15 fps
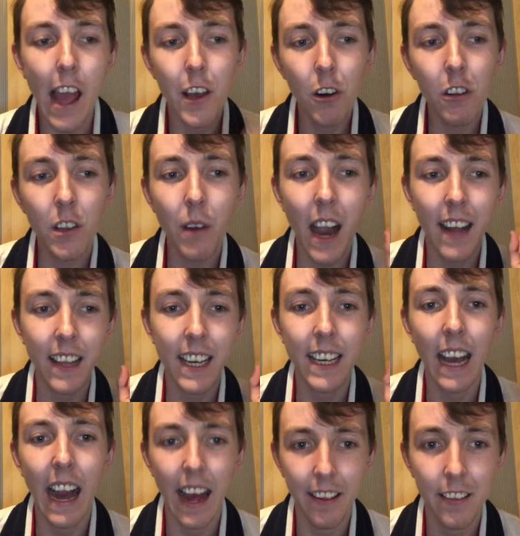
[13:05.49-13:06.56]
I also had a
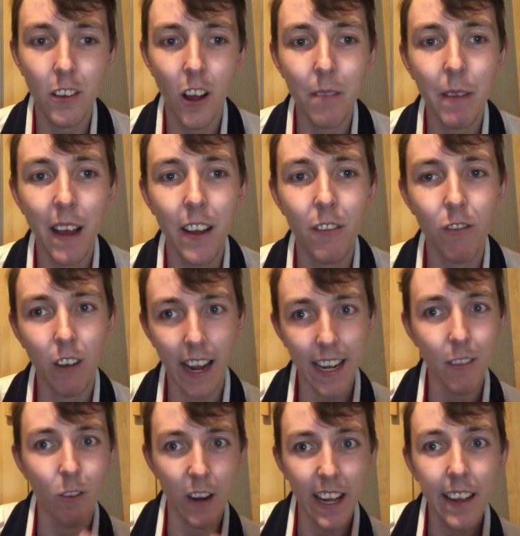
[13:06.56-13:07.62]
cast on my
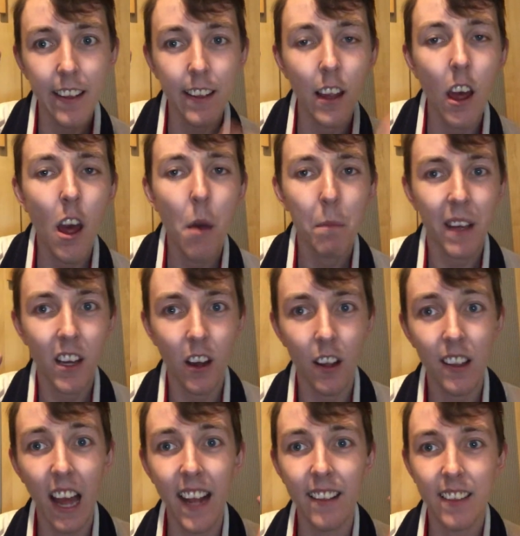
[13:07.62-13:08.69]
right wrist
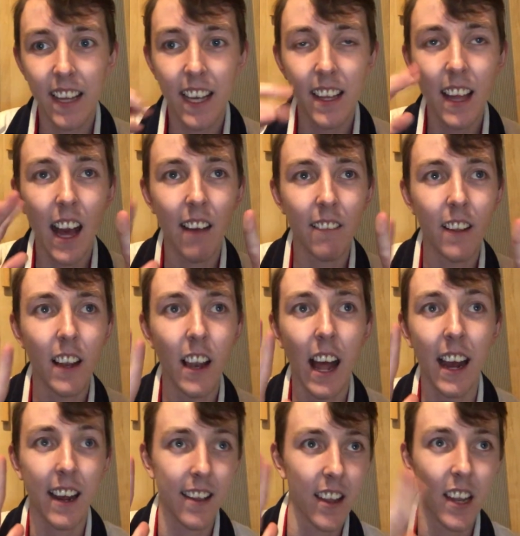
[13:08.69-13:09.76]
because I did have an
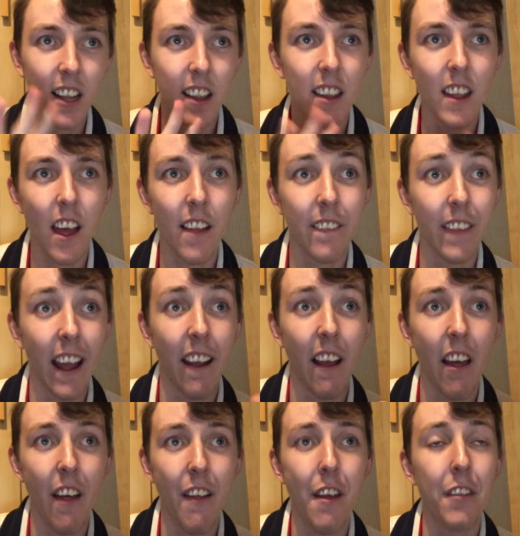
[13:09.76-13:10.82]
accident, like,
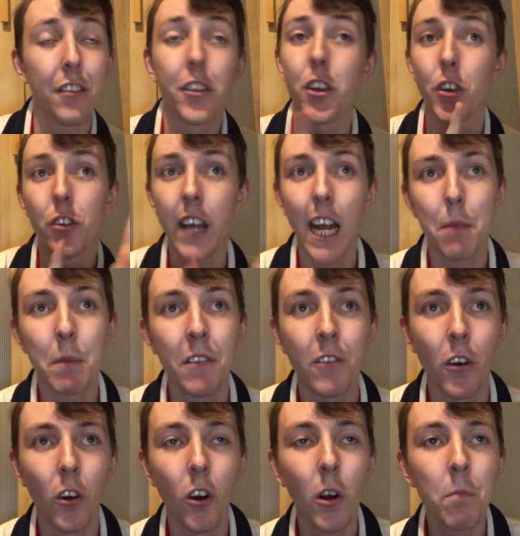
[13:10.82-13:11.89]
2 days
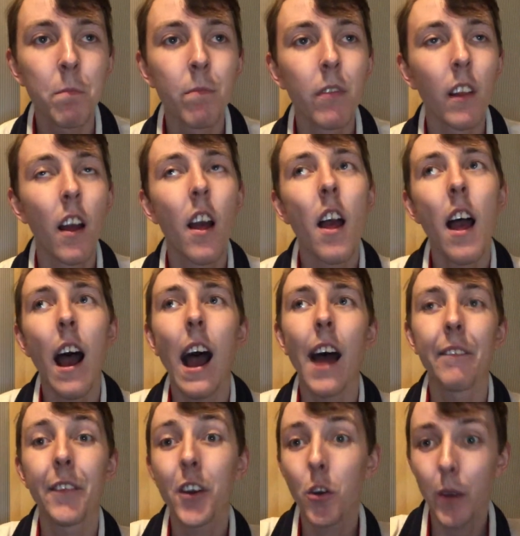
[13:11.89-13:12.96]
before.
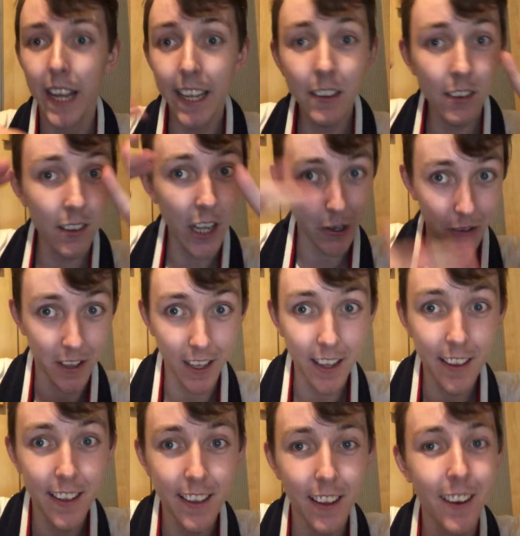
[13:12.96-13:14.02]
And the queens
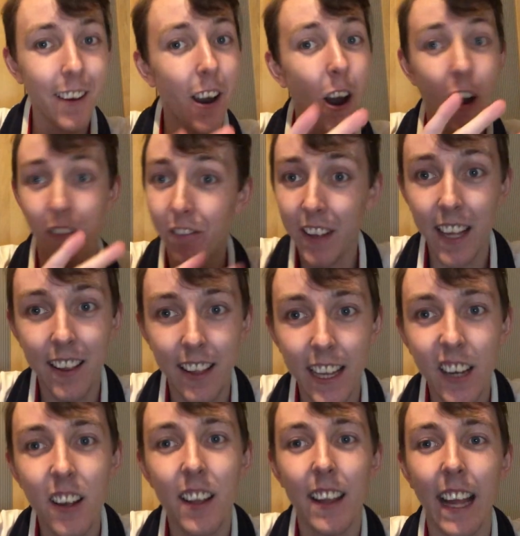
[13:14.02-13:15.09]
noticed, obviously,
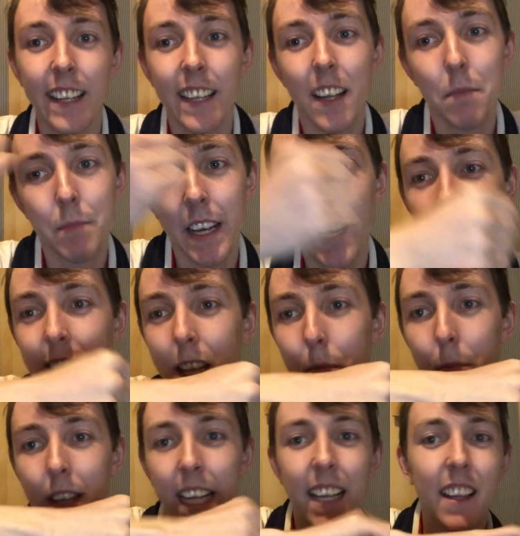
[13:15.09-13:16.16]
because it's like this big
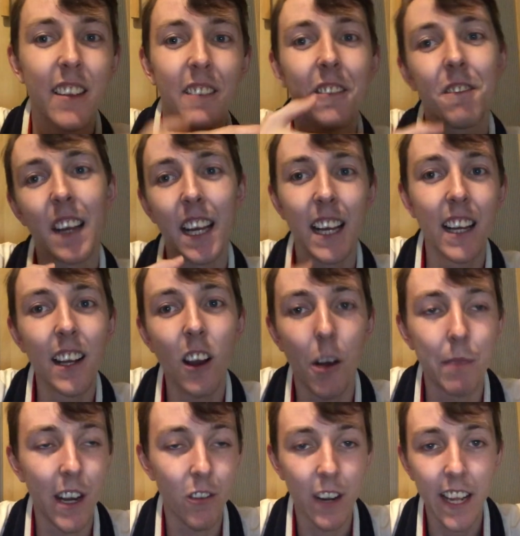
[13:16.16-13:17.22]
splint thing on
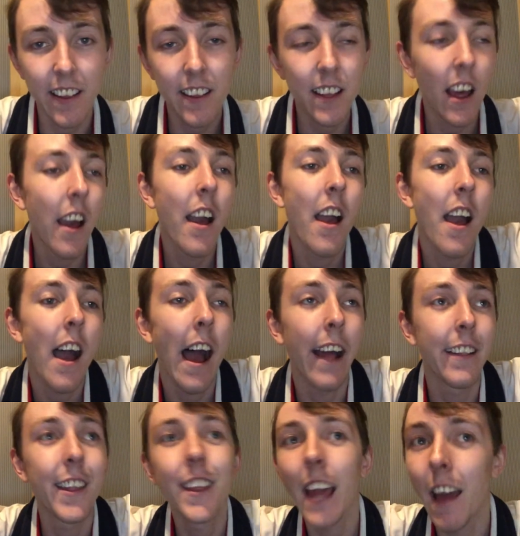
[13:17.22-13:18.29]
my wrist.
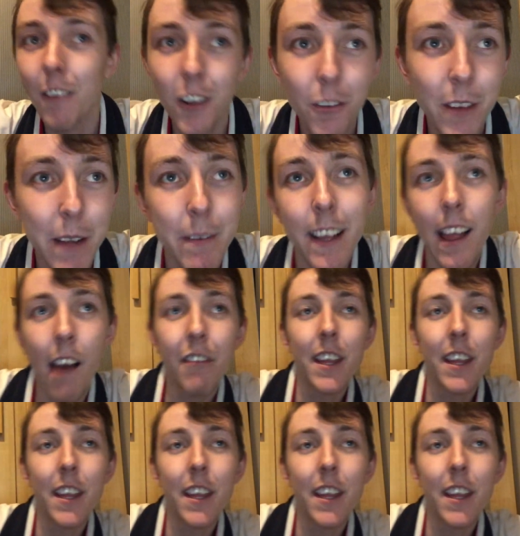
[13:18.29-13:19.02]
And Cheryl made me laugh.